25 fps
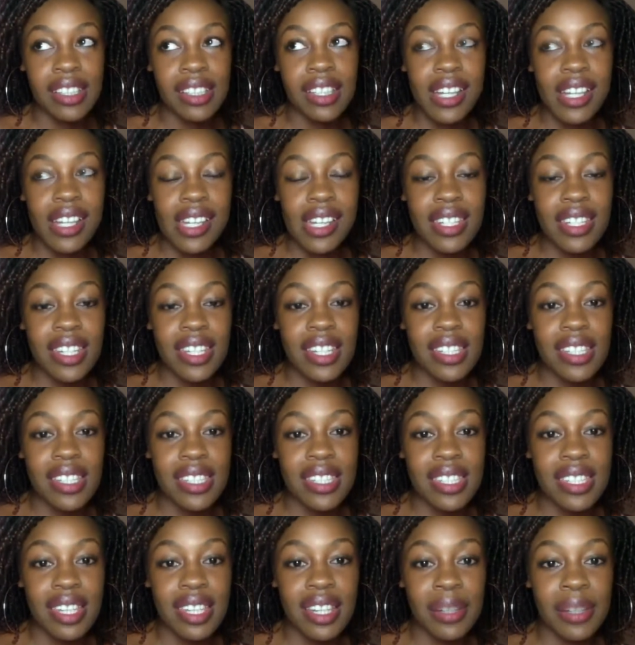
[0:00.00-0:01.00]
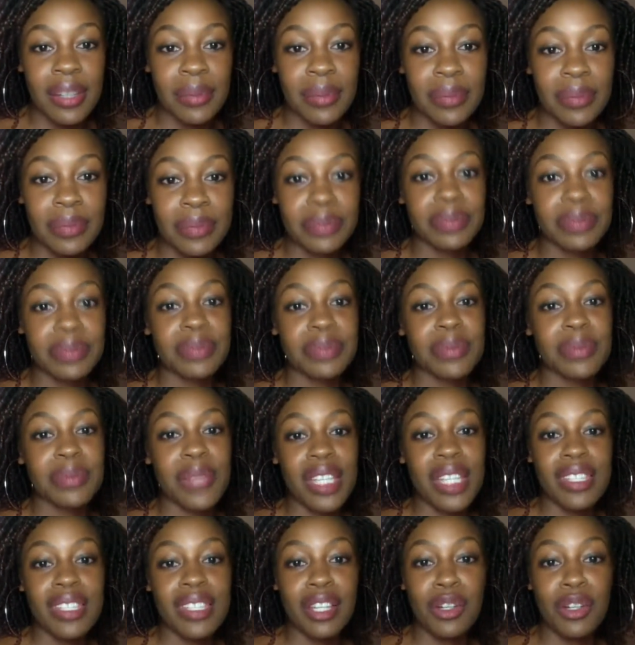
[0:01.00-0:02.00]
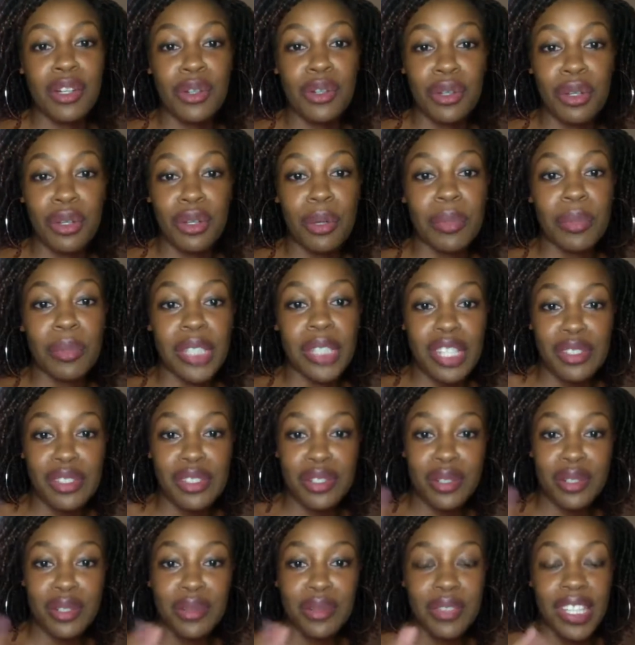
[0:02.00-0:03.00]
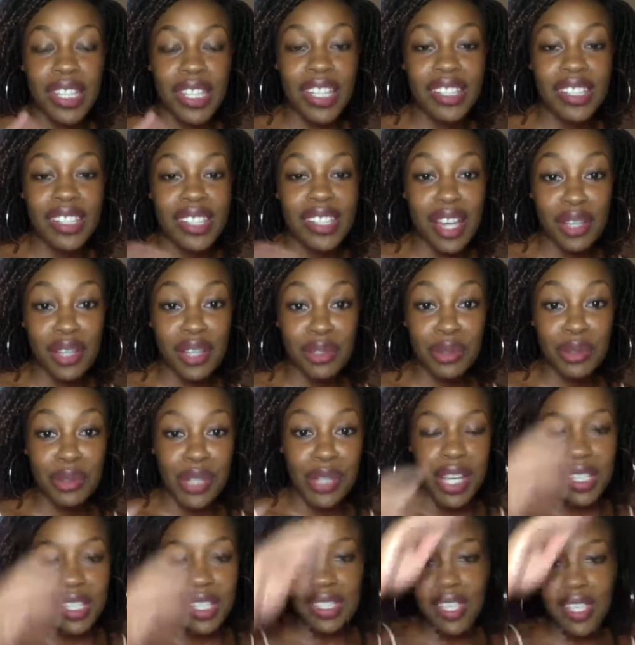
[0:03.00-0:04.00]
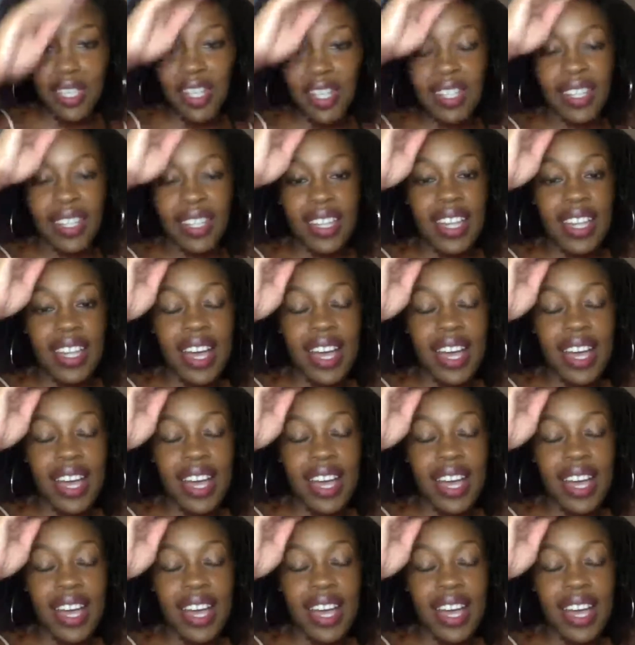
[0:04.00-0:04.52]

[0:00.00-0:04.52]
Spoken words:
Kinganda is it's like a combination of Kenya and Uganda.